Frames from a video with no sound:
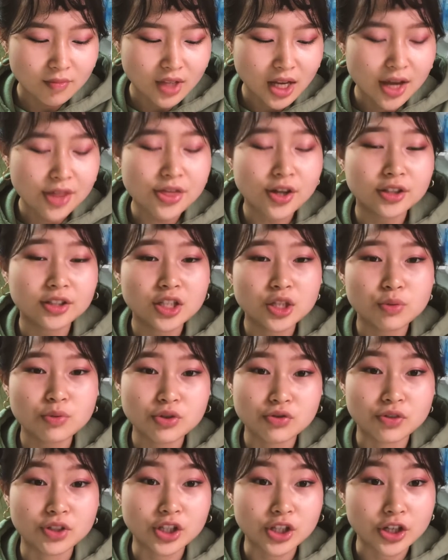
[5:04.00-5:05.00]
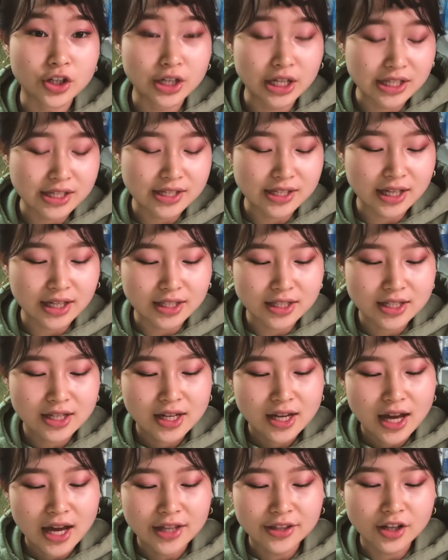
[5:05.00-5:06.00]
I thought this was really good insight.
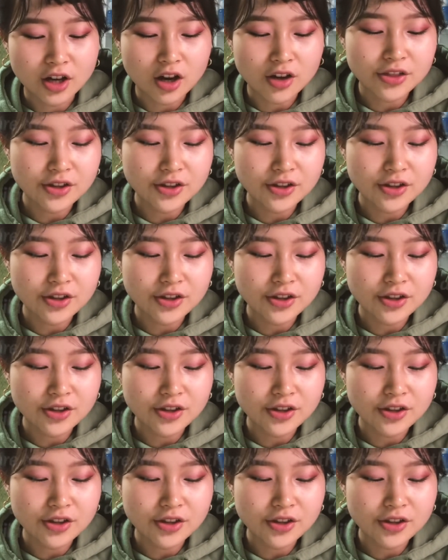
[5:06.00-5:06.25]
And the author